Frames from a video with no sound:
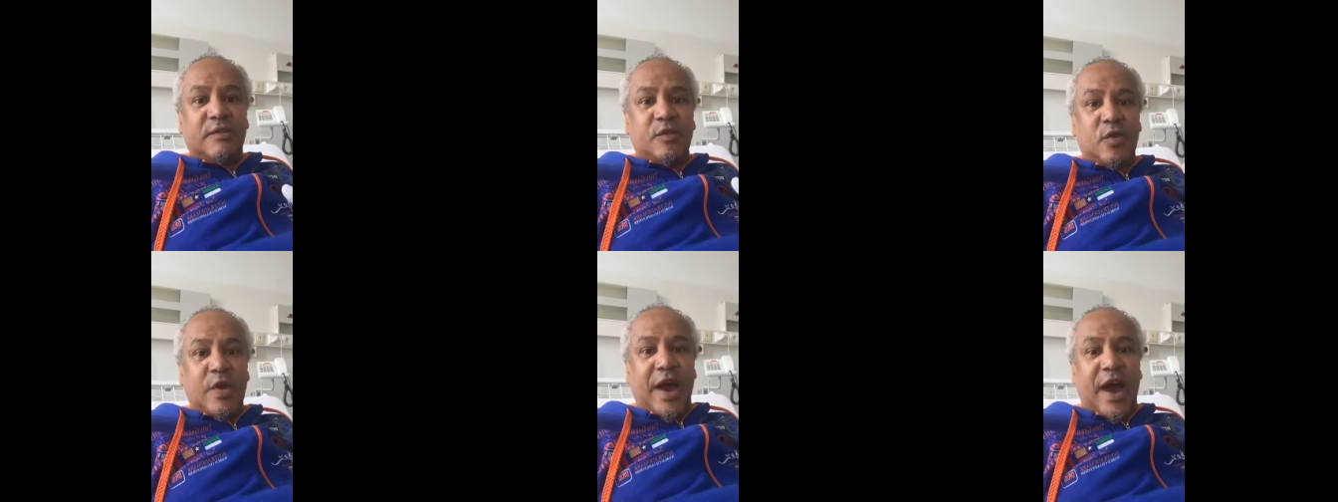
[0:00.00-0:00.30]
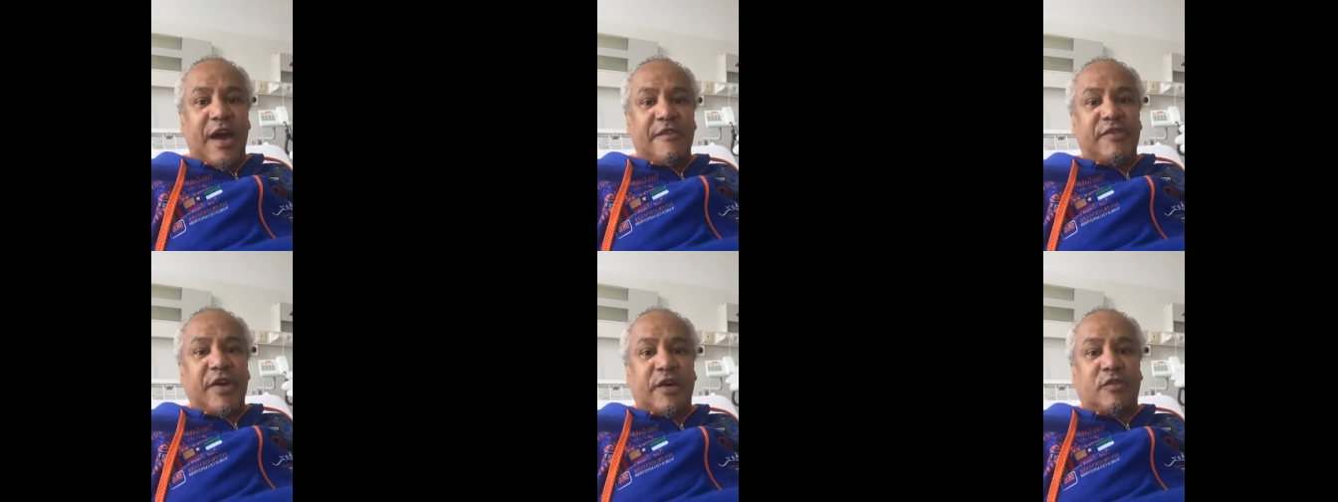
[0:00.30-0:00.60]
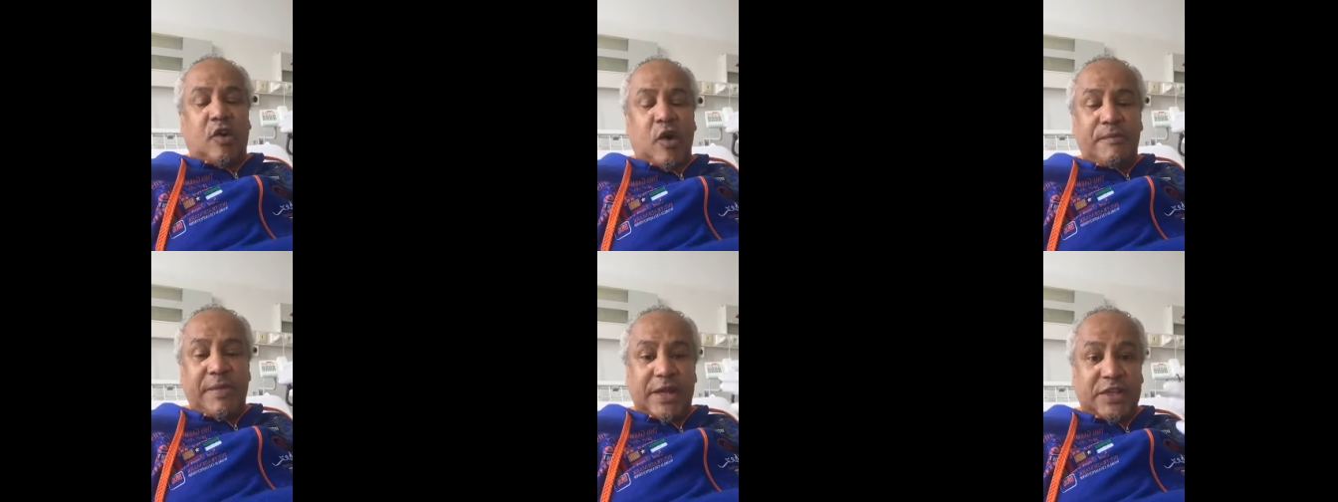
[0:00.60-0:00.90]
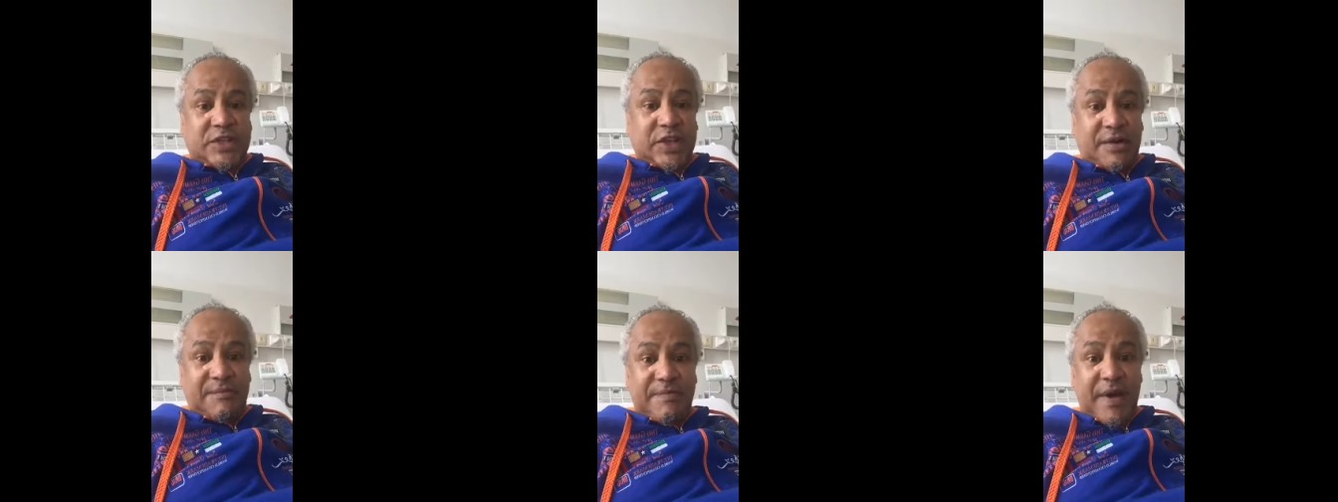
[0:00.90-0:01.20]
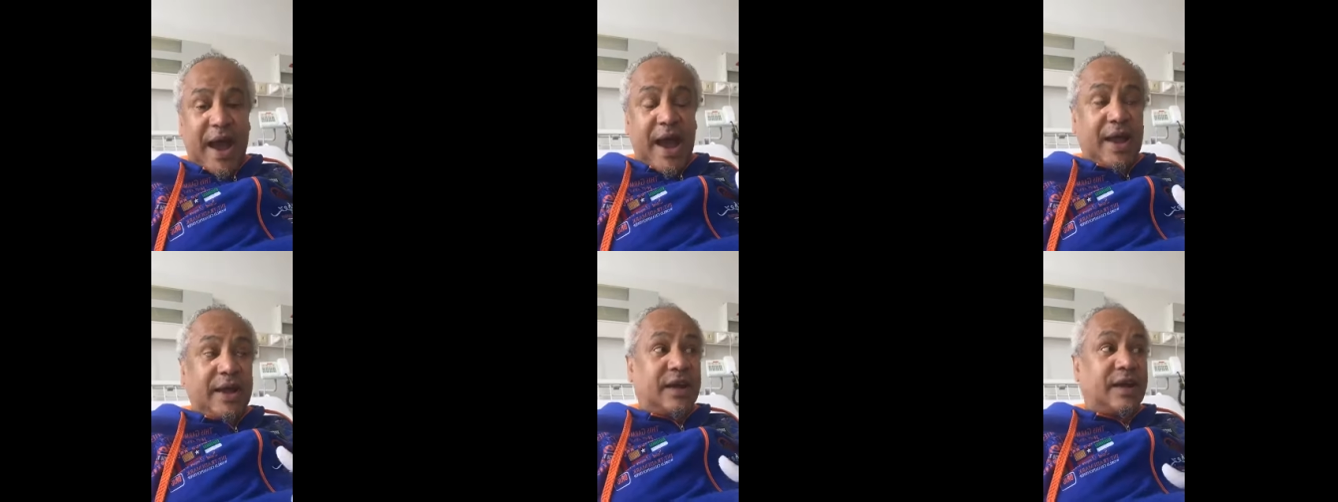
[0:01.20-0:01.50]
We have a commercial
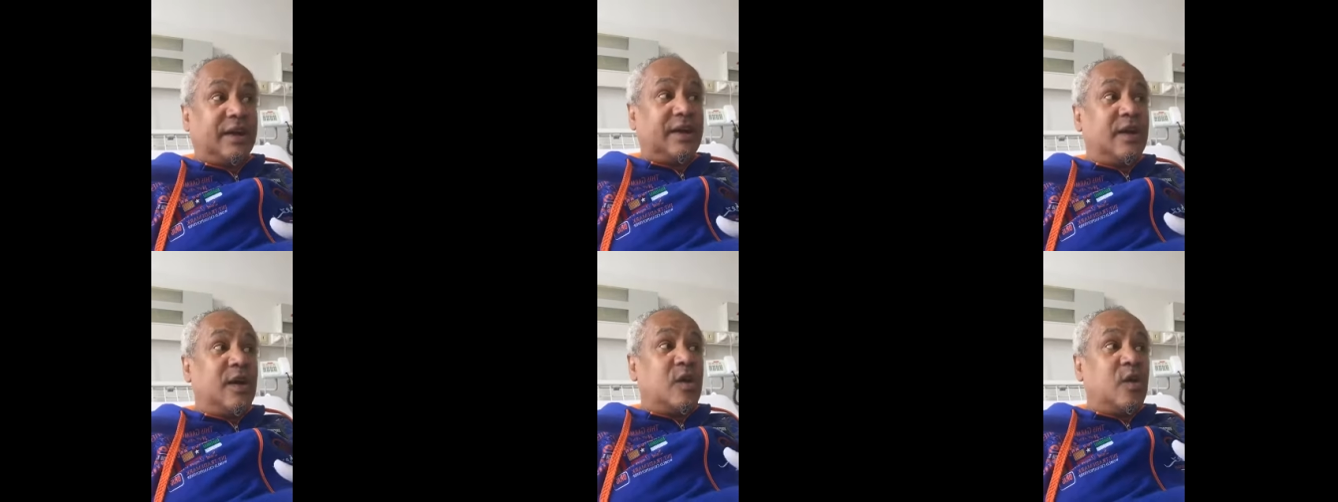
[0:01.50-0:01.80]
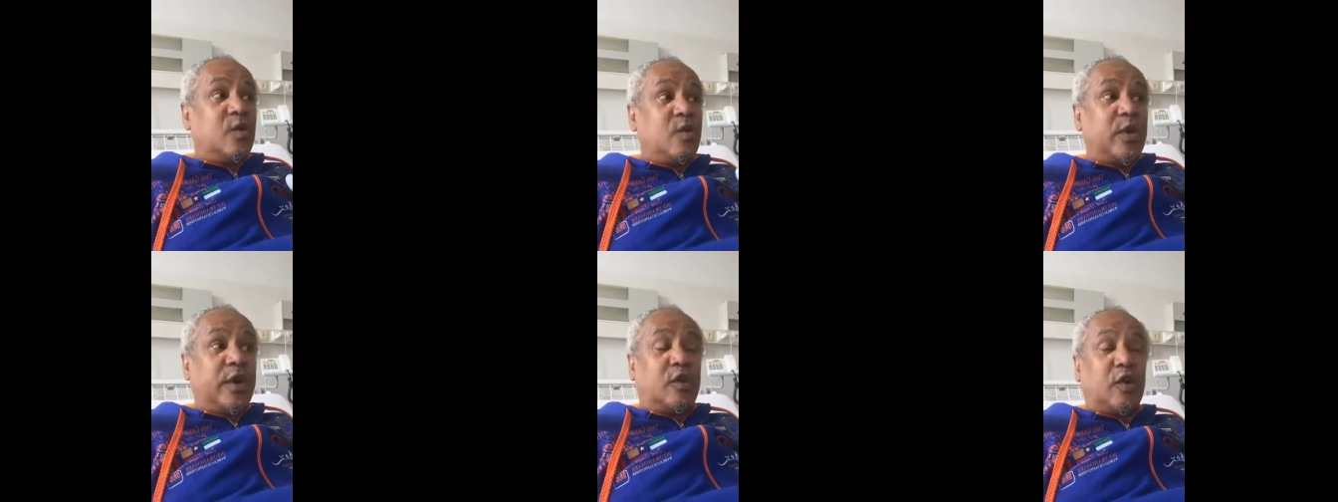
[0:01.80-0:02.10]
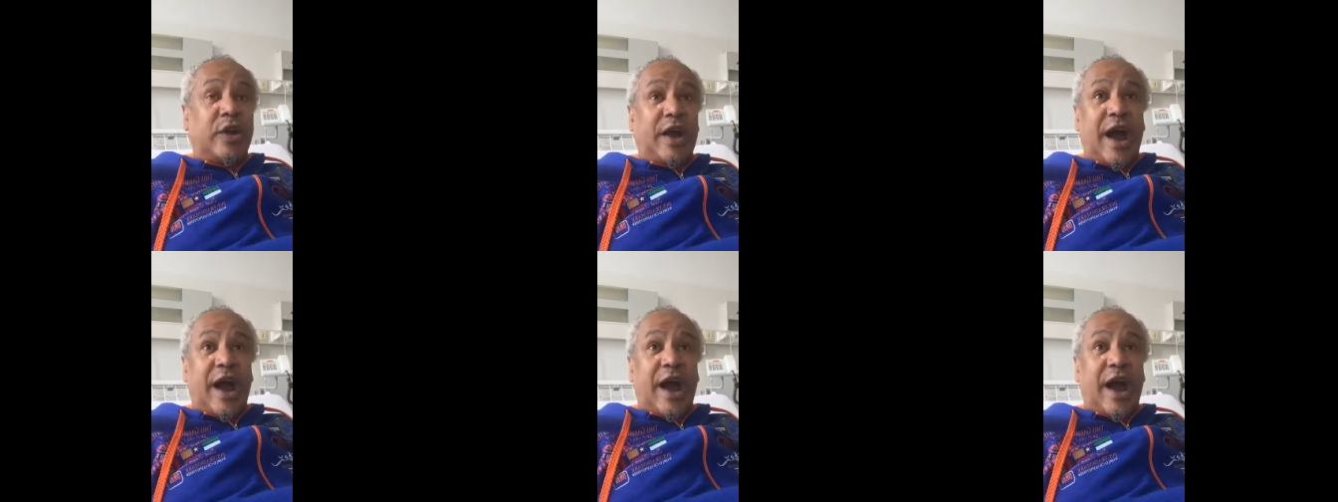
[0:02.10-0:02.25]
bank. We're going